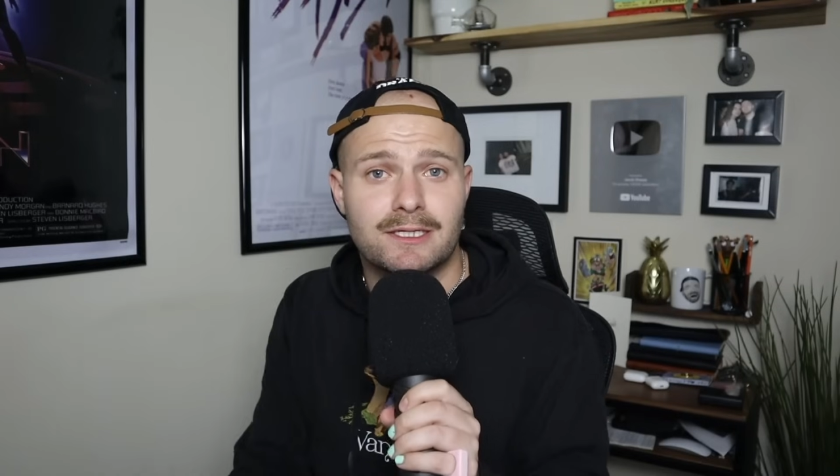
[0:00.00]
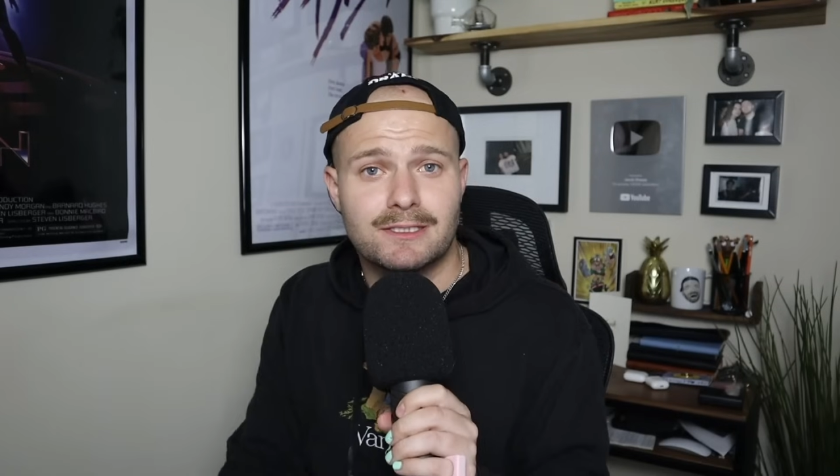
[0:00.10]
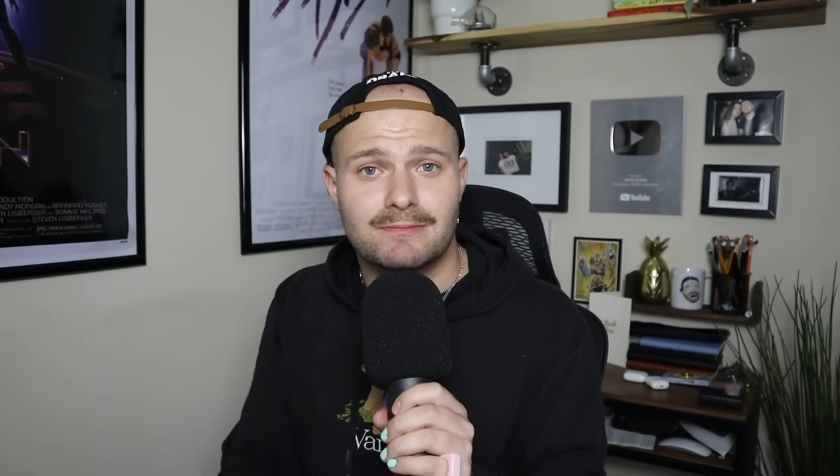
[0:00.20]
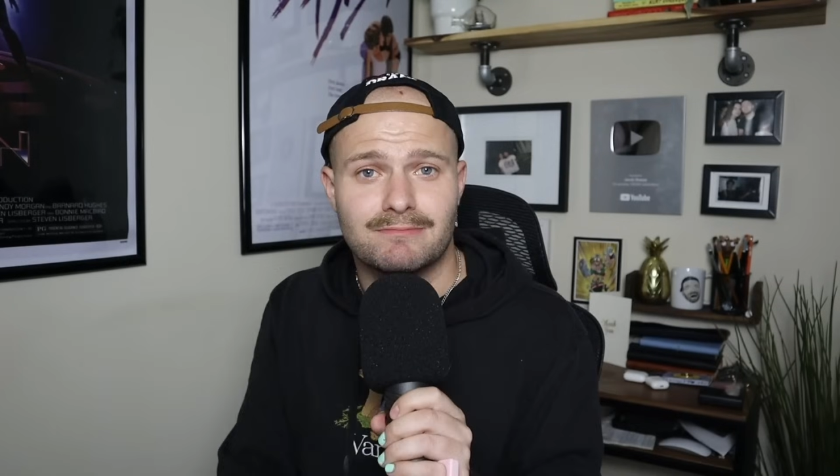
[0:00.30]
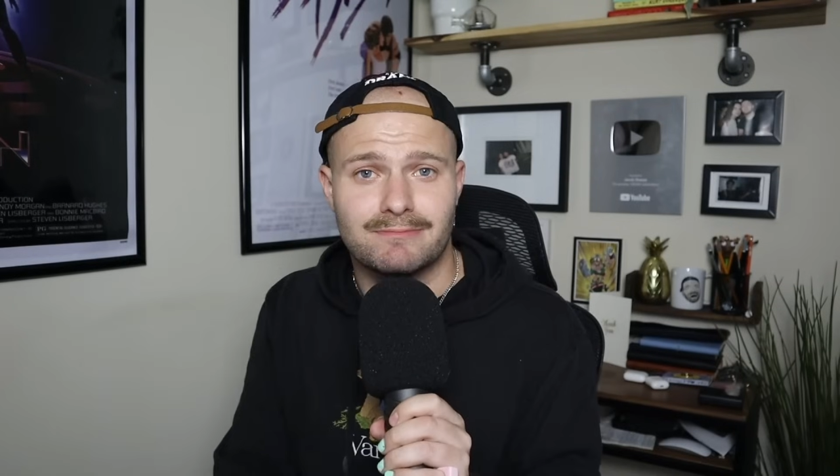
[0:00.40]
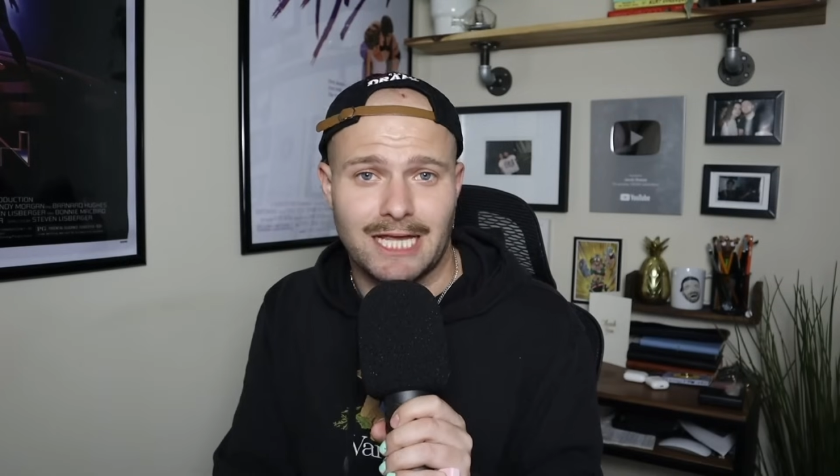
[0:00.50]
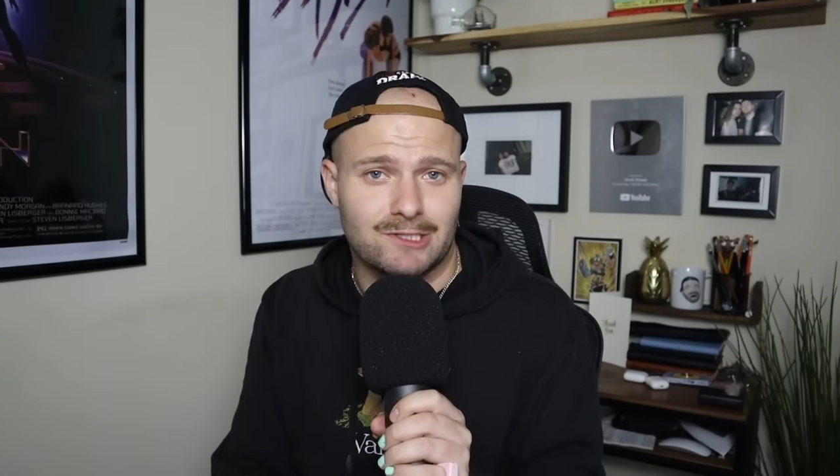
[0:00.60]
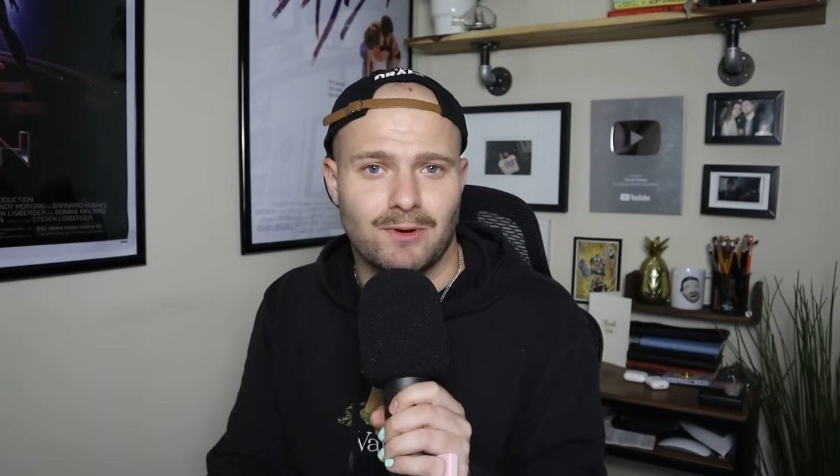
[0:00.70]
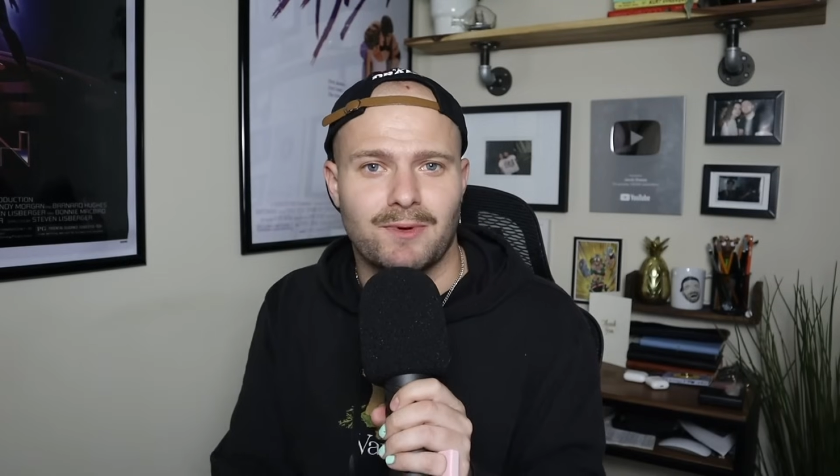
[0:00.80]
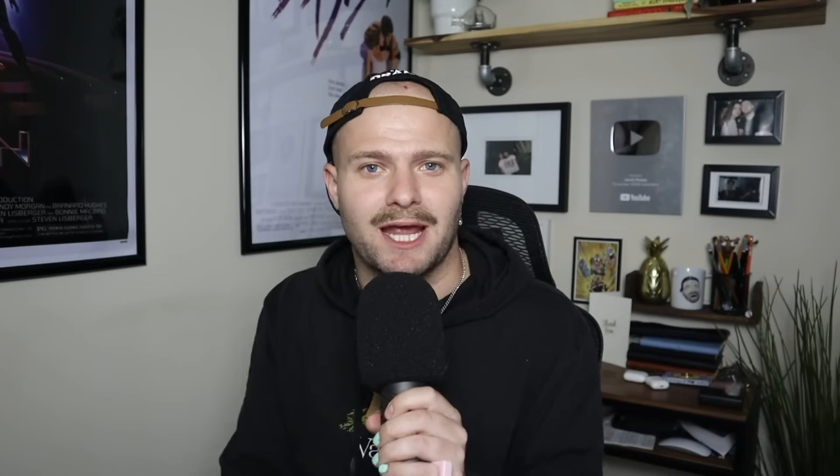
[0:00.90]
it is.
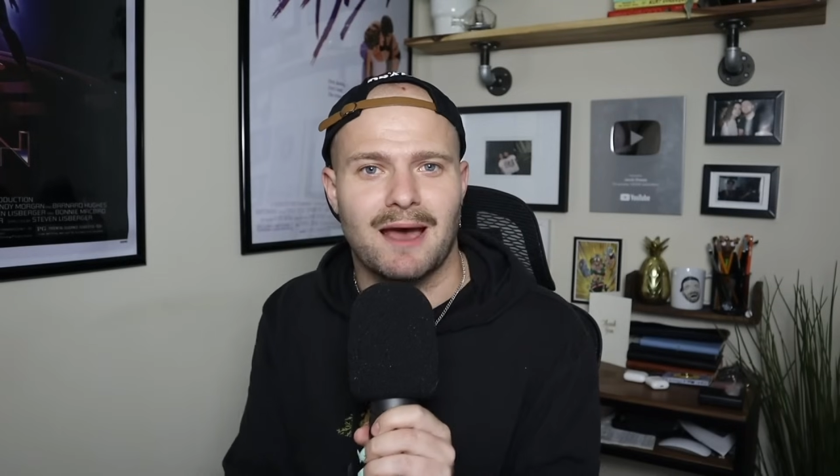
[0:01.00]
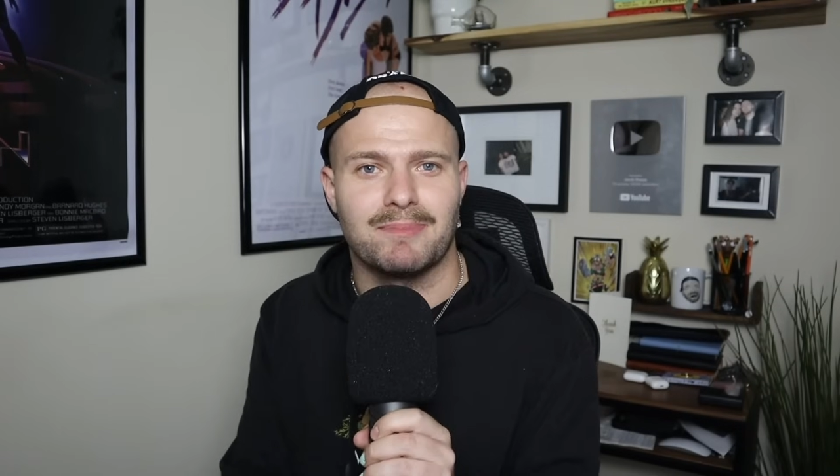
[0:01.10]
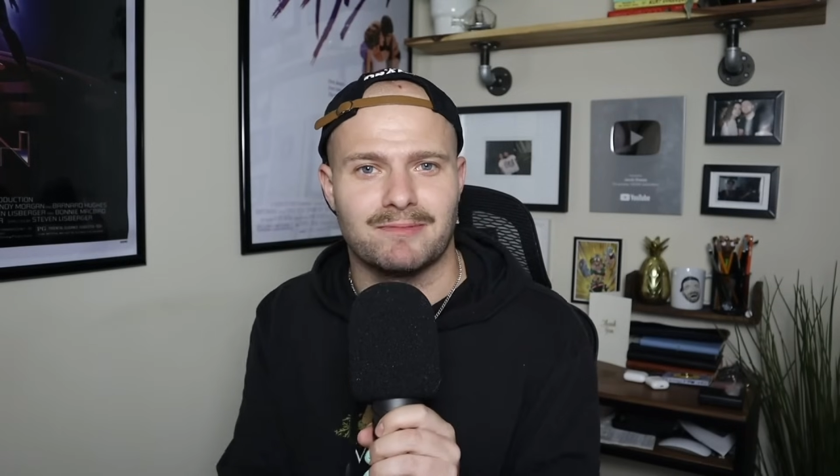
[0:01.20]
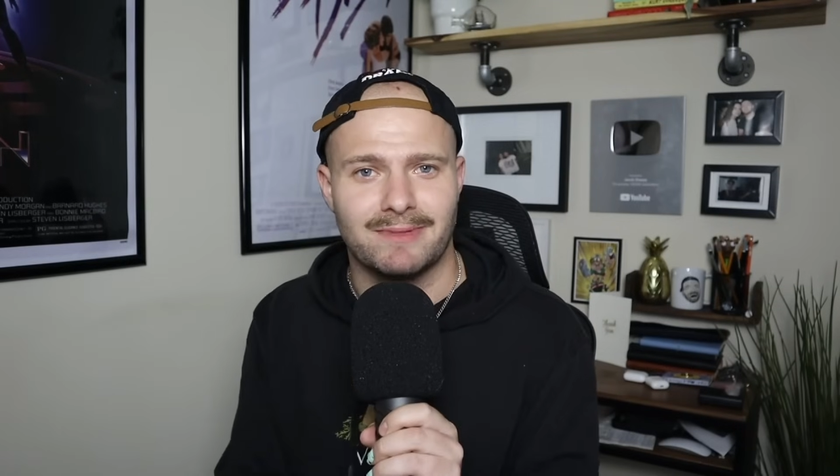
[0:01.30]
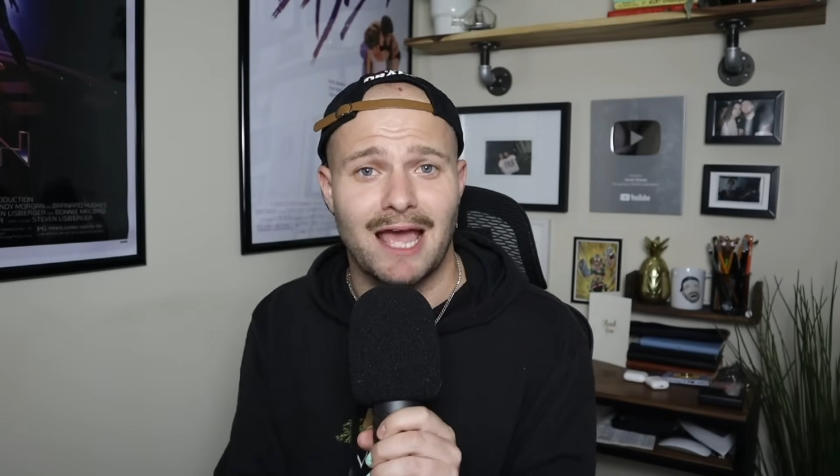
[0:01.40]
That's what would happen.